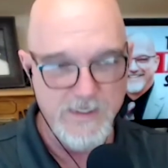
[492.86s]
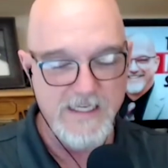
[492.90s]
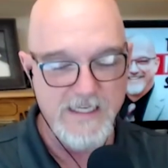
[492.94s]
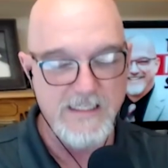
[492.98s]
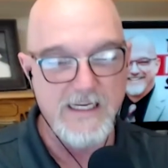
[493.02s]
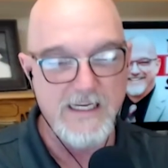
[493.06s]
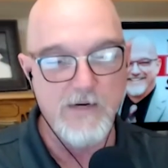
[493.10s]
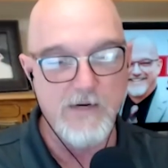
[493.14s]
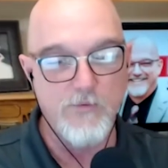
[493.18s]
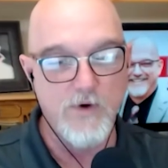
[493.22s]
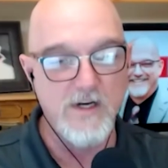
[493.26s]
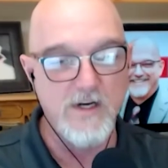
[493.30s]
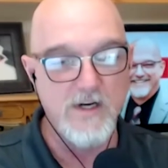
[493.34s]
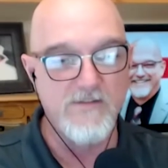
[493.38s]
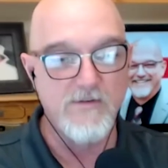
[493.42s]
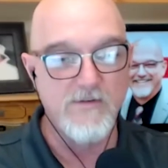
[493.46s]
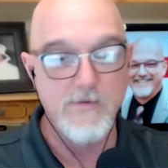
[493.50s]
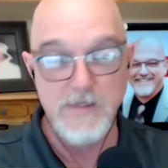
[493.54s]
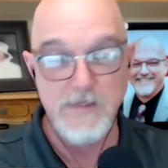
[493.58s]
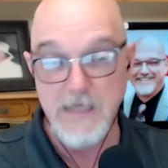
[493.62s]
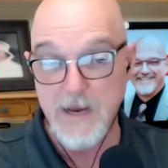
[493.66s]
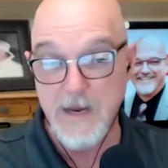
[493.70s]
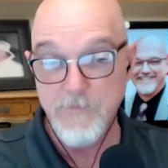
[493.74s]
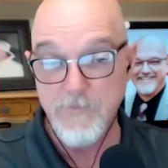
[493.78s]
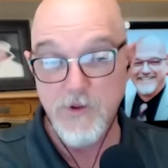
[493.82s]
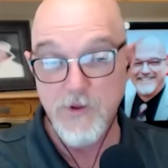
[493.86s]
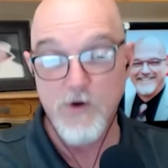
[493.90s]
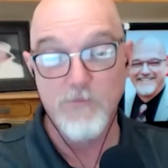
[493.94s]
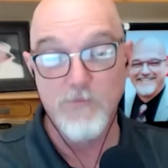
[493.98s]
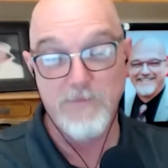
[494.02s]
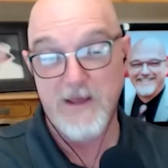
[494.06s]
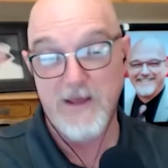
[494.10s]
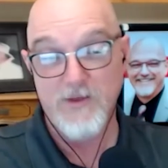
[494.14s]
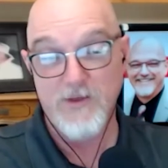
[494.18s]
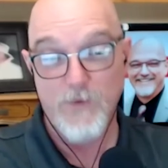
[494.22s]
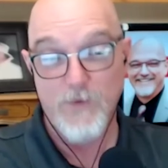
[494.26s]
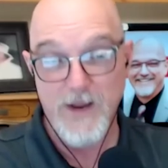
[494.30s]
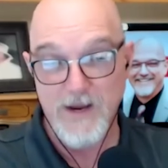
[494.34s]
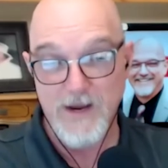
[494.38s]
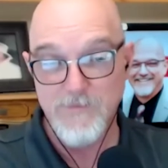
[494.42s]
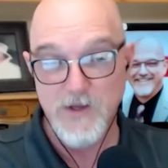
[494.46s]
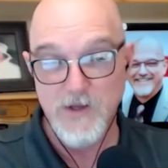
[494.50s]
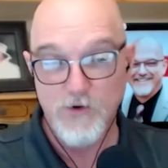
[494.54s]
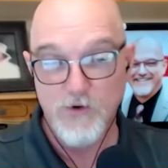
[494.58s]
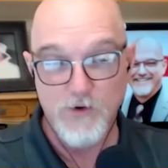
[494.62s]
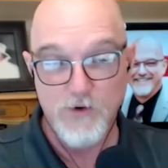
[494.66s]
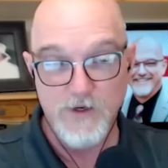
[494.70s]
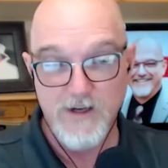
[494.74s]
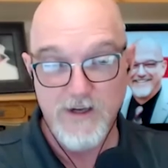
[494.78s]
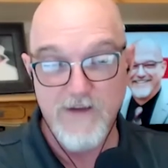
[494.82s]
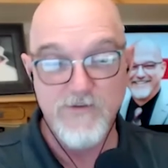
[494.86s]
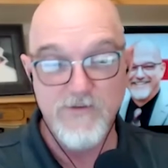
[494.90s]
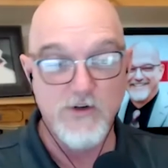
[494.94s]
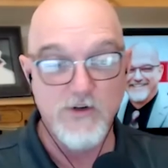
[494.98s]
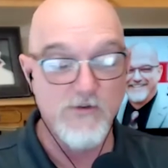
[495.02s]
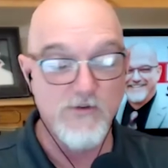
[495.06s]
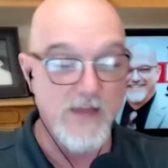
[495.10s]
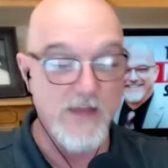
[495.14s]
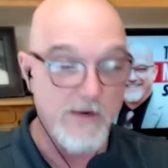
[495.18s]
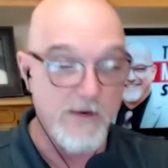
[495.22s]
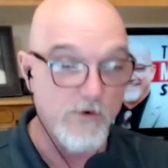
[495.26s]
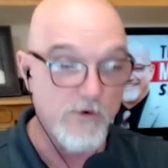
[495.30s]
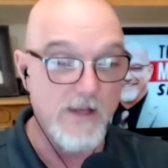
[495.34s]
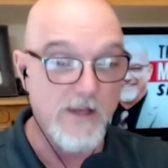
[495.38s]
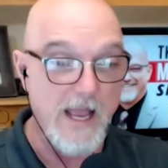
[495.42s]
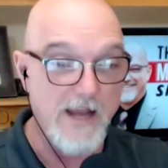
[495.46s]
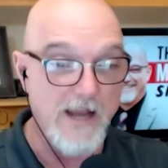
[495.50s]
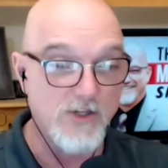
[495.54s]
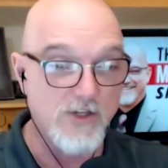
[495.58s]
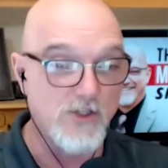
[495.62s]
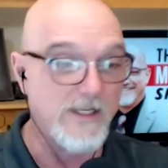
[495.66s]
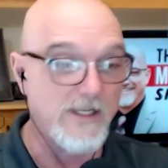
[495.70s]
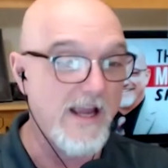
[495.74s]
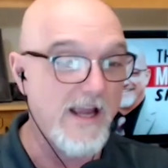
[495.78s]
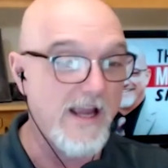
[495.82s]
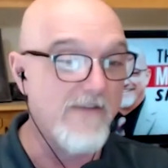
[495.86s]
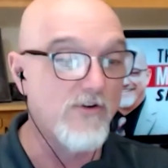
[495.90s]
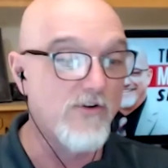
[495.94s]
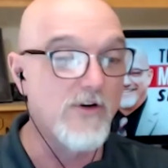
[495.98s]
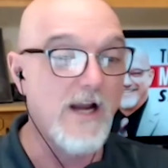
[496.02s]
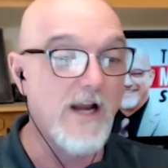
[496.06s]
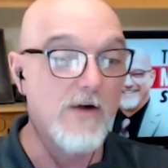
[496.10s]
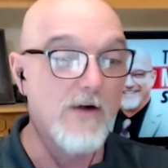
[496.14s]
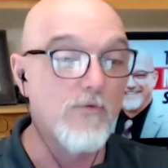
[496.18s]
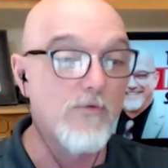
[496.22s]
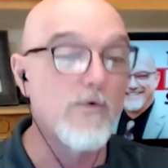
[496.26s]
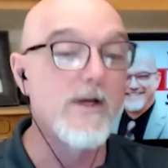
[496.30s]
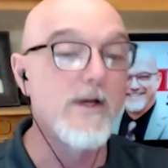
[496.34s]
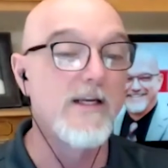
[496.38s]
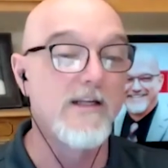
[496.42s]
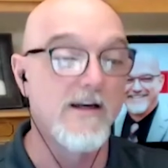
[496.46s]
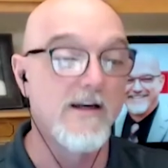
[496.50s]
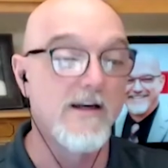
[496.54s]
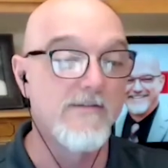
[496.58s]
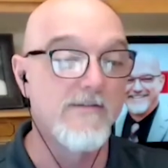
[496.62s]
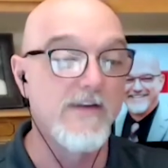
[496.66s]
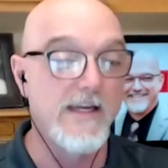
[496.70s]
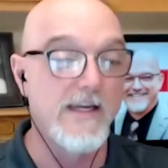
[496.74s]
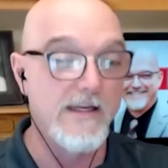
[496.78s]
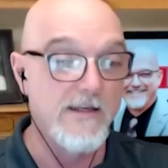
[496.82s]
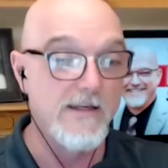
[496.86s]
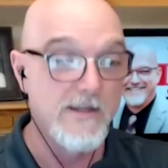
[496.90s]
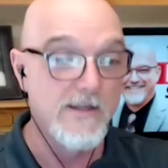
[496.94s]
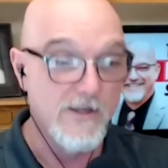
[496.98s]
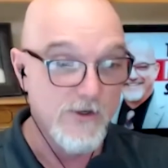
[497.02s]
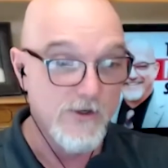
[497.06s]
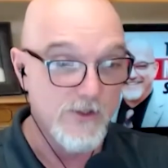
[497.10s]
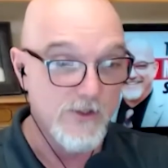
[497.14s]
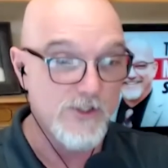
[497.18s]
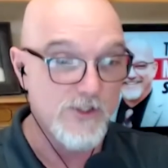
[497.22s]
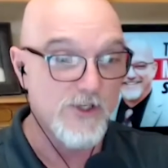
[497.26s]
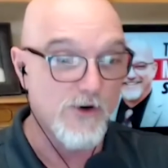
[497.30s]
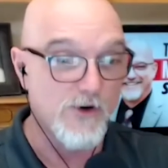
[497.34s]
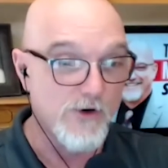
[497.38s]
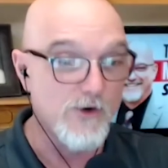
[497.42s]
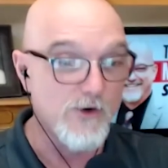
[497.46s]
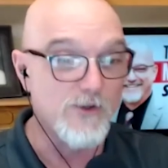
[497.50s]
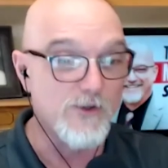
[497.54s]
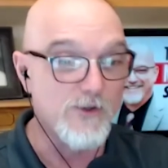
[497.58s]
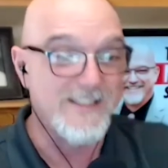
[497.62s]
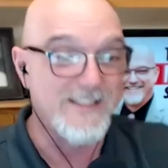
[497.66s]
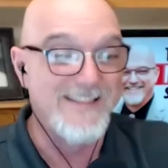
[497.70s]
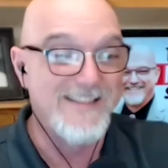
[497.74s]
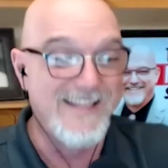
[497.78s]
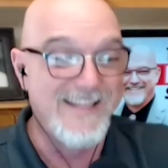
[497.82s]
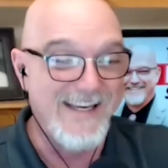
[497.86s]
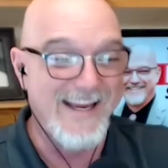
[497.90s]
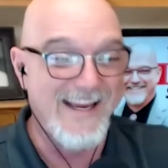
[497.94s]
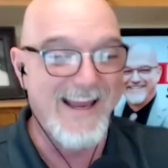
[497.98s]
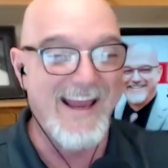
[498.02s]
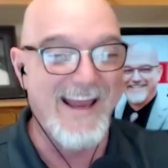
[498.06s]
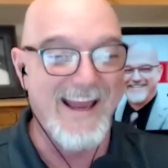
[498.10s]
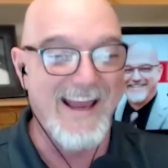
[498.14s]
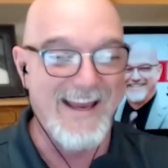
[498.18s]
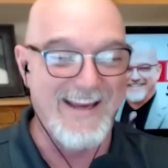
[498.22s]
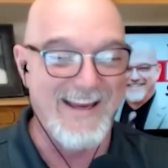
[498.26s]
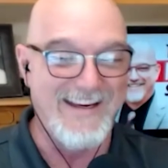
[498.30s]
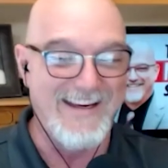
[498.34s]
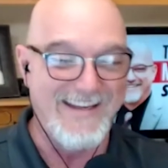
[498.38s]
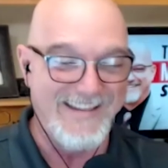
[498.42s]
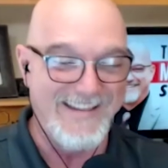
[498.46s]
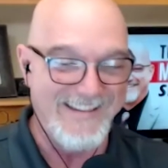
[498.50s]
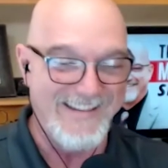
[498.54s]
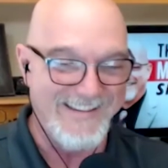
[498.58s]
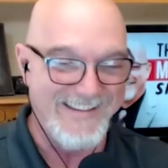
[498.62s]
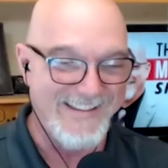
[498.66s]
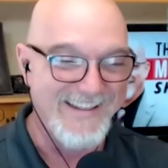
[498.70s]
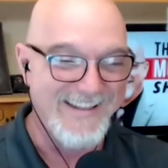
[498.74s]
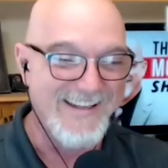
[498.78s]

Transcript: we need to get rid of him. And by the way, I'm the only governor that actually ever got rid of a Soros DA.